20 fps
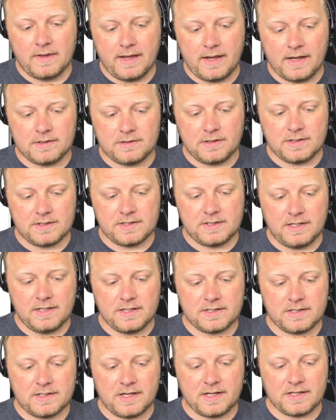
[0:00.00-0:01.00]
As you can see,
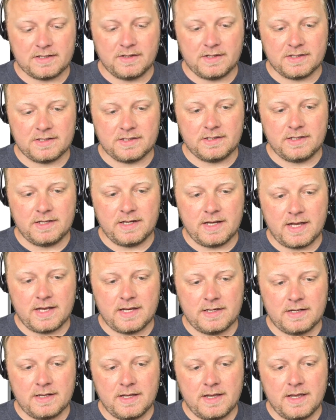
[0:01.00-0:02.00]
it says this is the
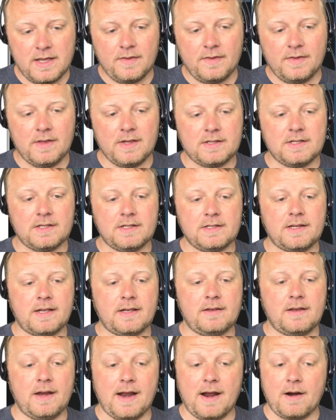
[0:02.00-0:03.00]
end. This is
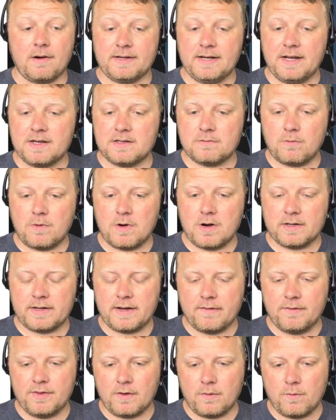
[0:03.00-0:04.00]
in our test worked,
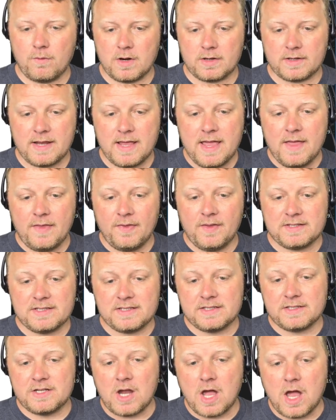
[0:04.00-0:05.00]
everything worked. This
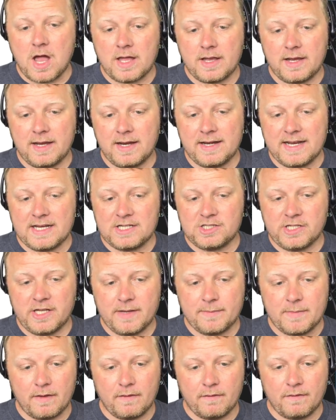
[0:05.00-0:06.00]
is not an
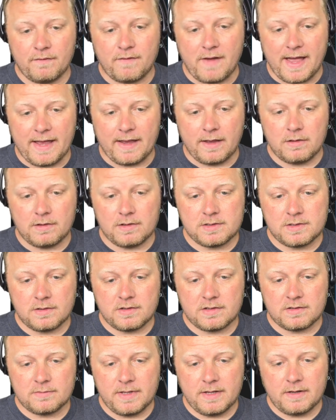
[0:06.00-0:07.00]
HTML file, so
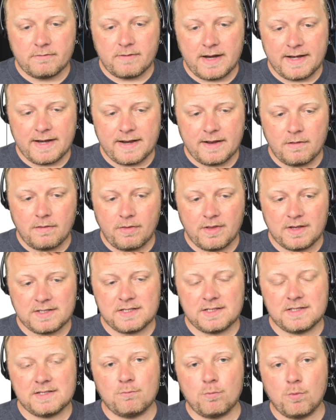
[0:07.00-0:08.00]
to speak, right now.
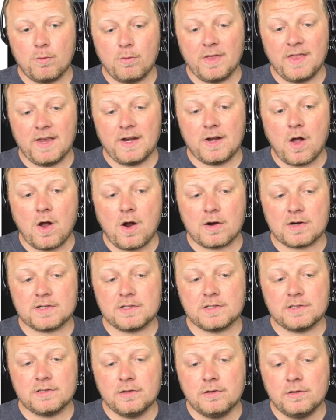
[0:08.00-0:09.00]
This is within
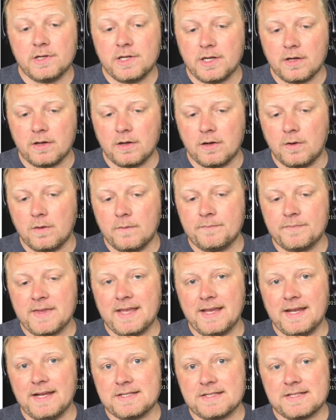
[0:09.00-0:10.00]
RStudio.
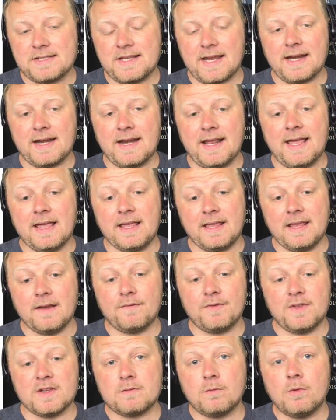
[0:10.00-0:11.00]
It's saying, hey,
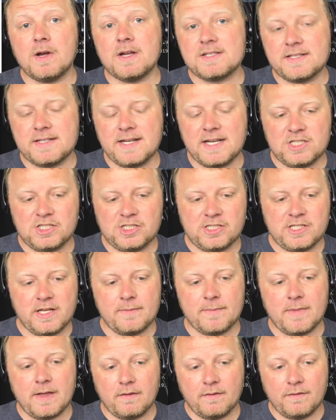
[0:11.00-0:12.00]
if this was an
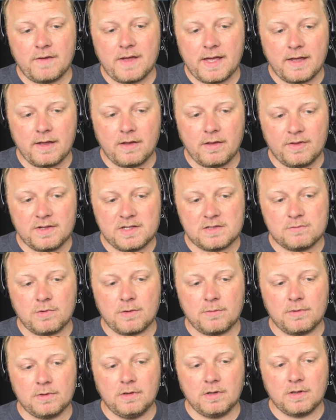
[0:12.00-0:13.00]
HTML file, this is what
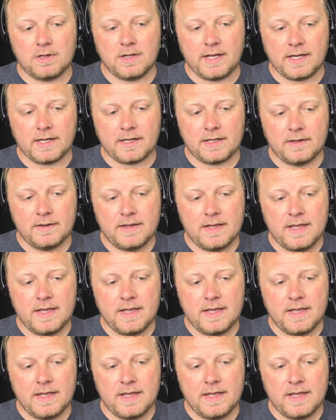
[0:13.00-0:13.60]
it would look like.